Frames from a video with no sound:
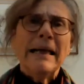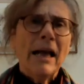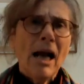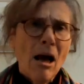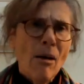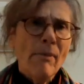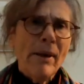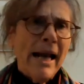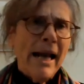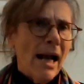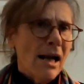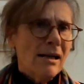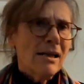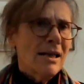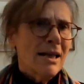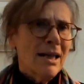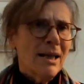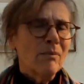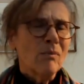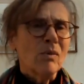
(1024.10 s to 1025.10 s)
been coming at
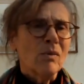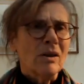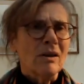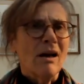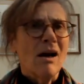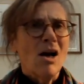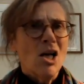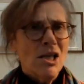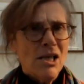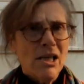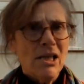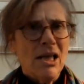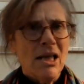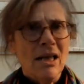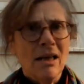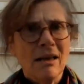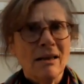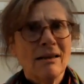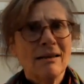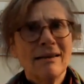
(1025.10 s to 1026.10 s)
him and
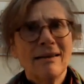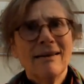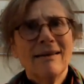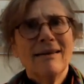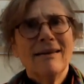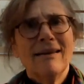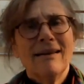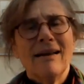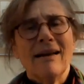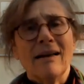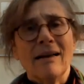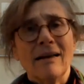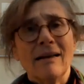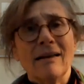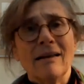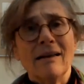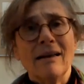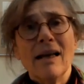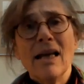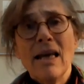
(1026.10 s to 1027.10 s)
asking
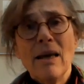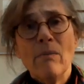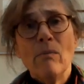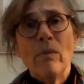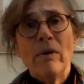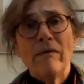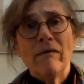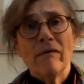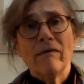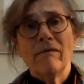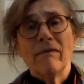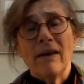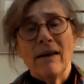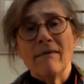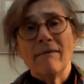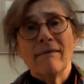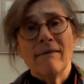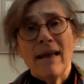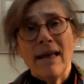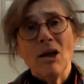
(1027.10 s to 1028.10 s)
him
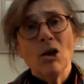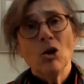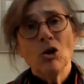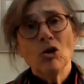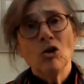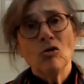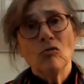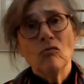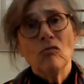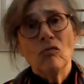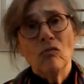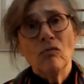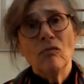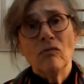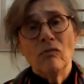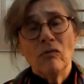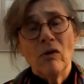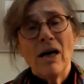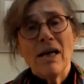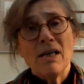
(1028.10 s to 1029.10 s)
if they could
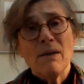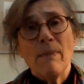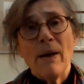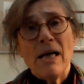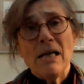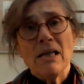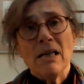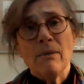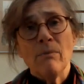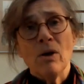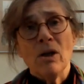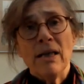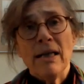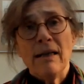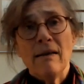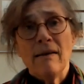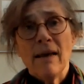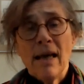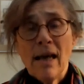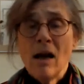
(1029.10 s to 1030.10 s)
write about him,
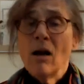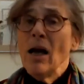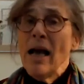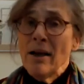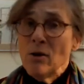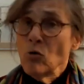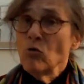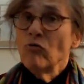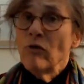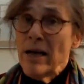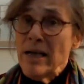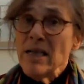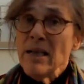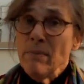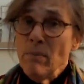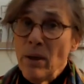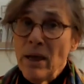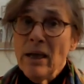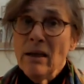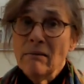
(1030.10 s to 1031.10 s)
and there had
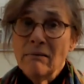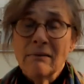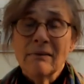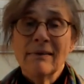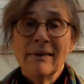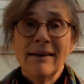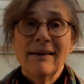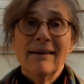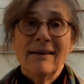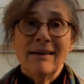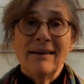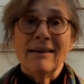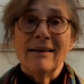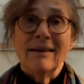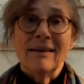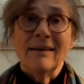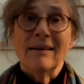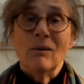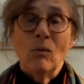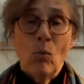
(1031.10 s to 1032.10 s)
already been
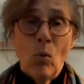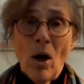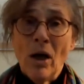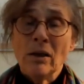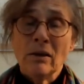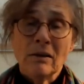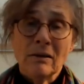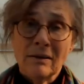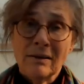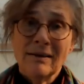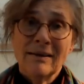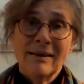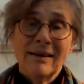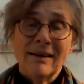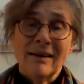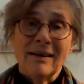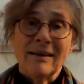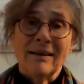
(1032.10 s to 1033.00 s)
one